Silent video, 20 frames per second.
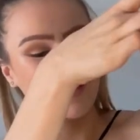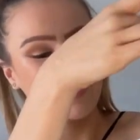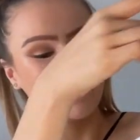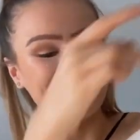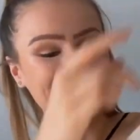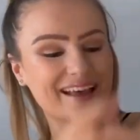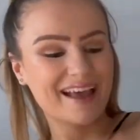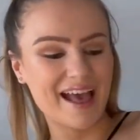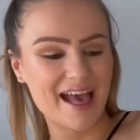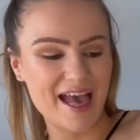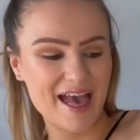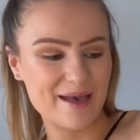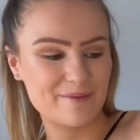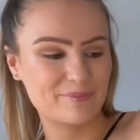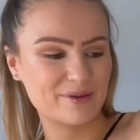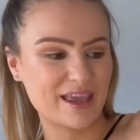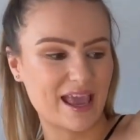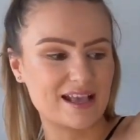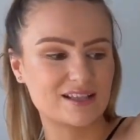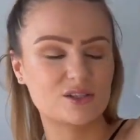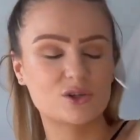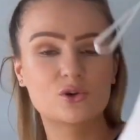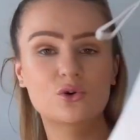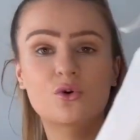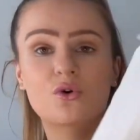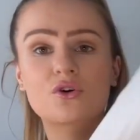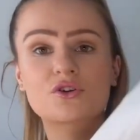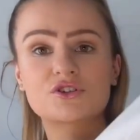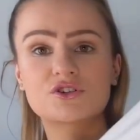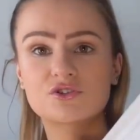Um, but yeah, it's a
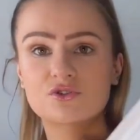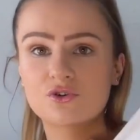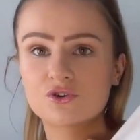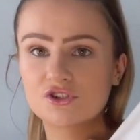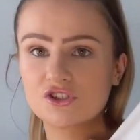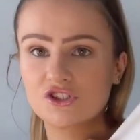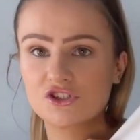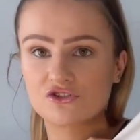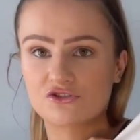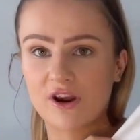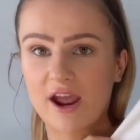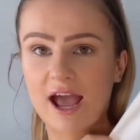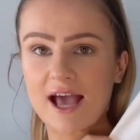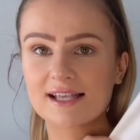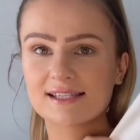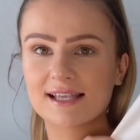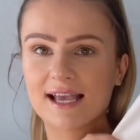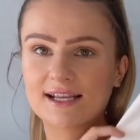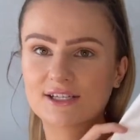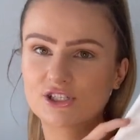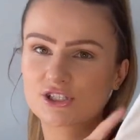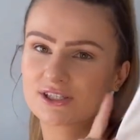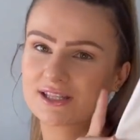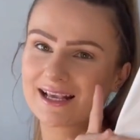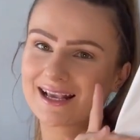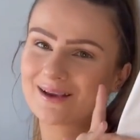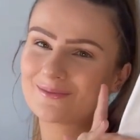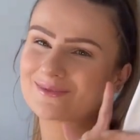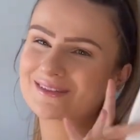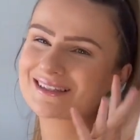gorgeous, gorgeous dress. I just think it
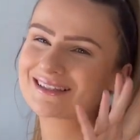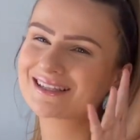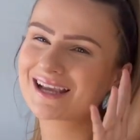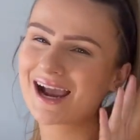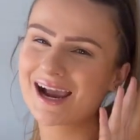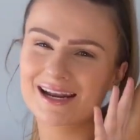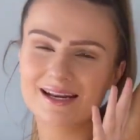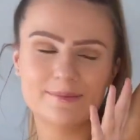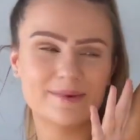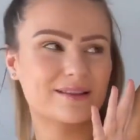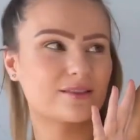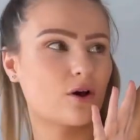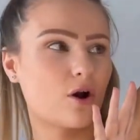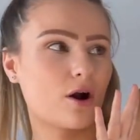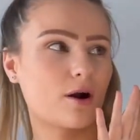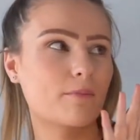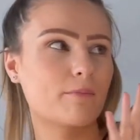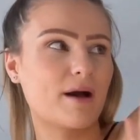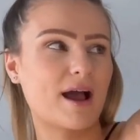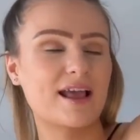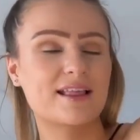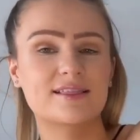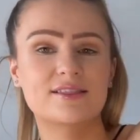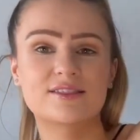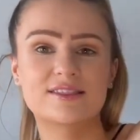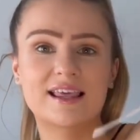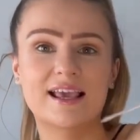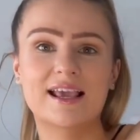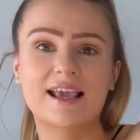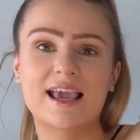was a tiny bit long, but I
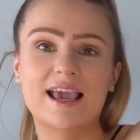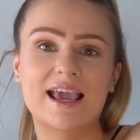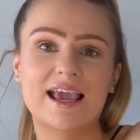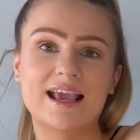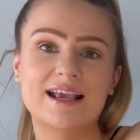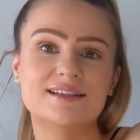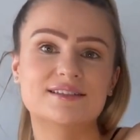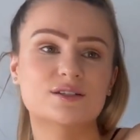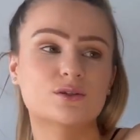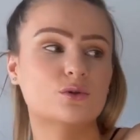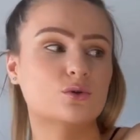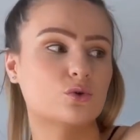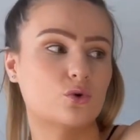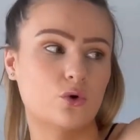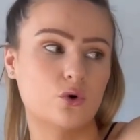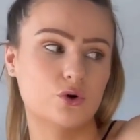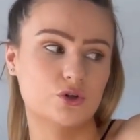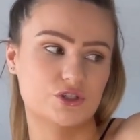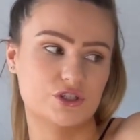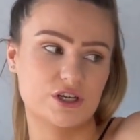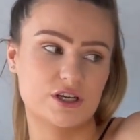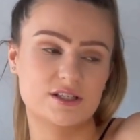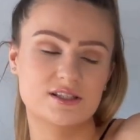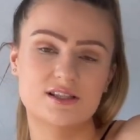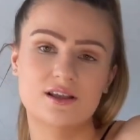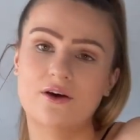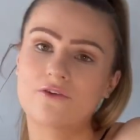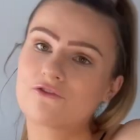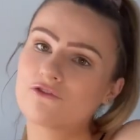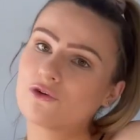think it is gorgeous
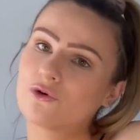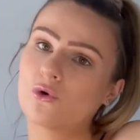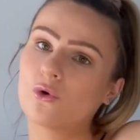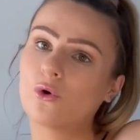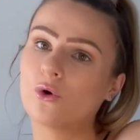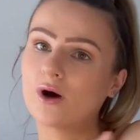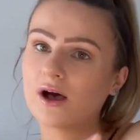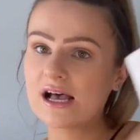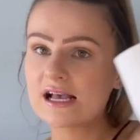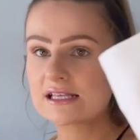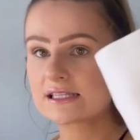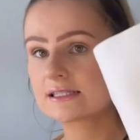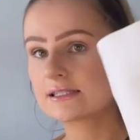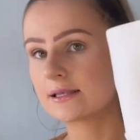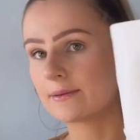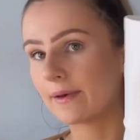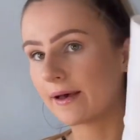for summer.